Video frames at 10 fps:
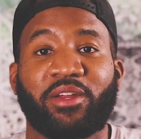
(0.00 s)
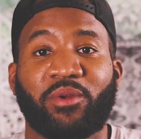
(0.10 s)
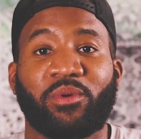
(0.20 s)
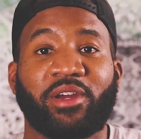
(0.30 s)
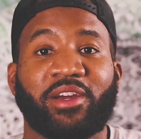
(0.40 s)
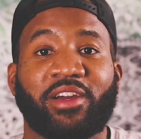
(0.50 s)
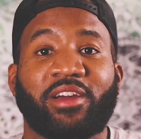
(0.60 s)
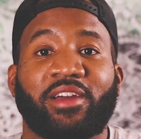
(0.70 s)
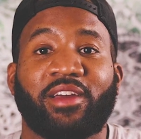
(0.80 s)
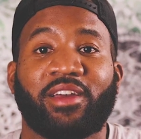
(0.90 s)
gone
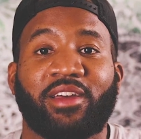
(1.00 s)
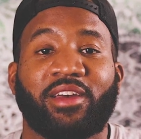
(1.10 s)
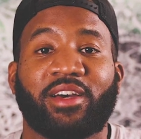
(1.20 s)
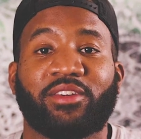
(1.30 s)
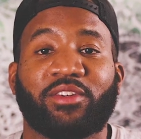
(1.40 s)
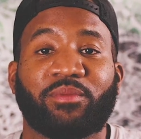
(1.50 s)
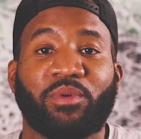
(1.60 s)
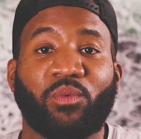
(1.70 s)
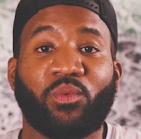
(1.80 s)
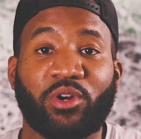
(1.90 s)
anywhere. I've
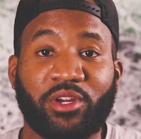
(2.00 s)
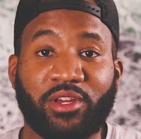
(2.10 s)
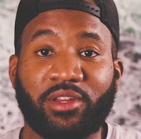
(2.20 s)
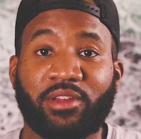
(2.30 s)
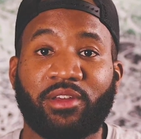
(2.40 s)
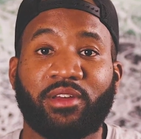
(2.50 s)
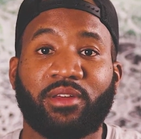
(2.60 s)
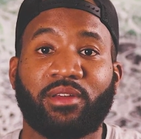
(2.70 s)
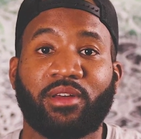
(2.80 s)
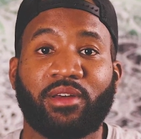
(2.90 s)
just been working,
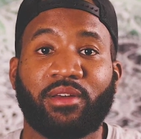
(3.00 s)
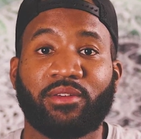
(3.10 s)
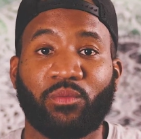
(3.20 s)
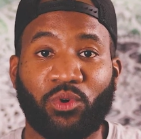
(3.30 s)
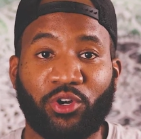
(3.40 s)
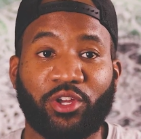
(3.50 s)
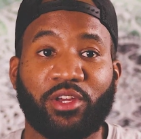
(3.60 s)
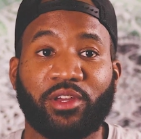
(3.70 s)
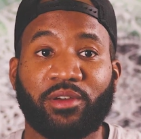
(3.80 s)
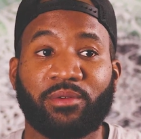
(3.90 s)

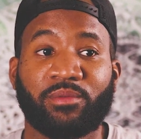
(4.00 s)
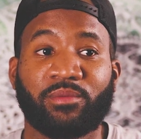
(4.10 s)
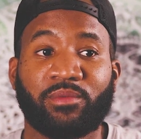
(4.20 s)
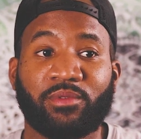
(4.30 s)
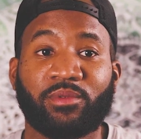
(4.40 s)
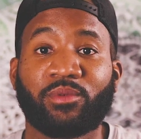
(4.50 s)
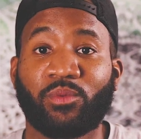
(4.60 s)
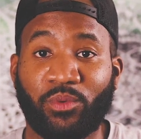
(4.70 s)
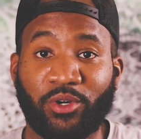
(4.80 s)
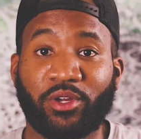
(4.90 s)
working,
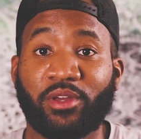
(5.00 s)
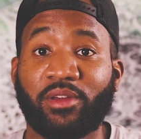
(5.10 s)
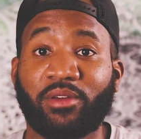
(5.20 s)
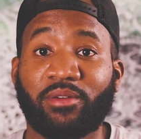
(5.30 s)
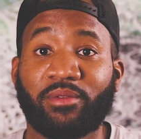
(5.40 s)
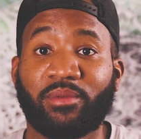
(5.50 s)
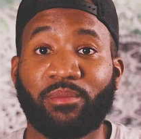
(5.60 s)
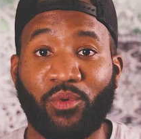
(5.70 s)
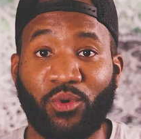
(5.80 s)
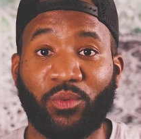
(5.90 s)
working,
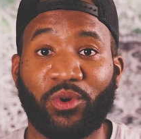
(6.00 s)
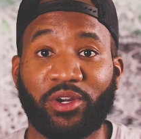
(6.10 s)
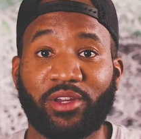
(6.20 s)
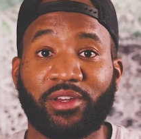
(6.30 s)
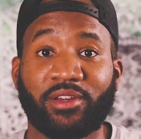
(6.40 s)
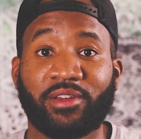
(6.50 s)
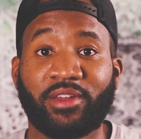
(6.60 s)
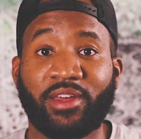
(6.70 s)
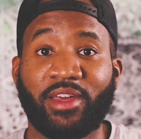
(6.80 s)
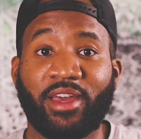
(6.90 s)
more working.
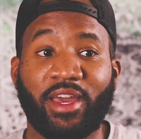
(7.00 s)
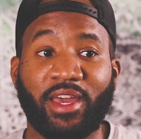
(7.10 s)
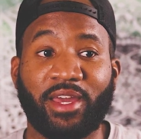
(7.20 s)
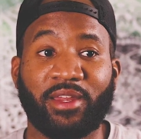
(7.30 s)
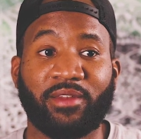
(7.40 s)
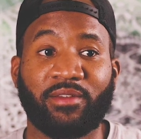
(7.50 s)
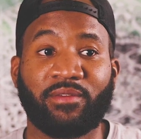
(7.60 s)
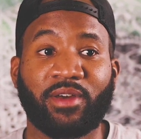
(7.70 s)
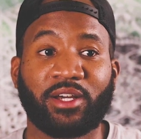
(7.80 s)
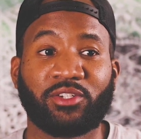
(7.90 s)
And
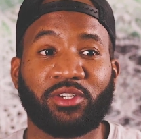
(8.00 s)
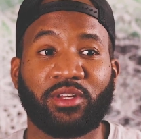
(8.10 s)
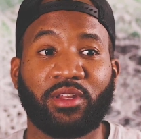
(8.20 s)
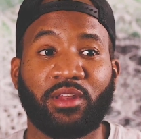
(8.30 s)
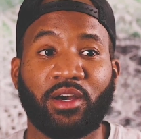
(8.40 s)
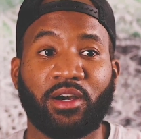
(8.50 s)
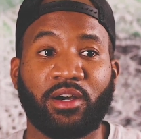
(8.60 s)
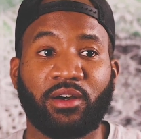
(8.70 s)
I shouldn't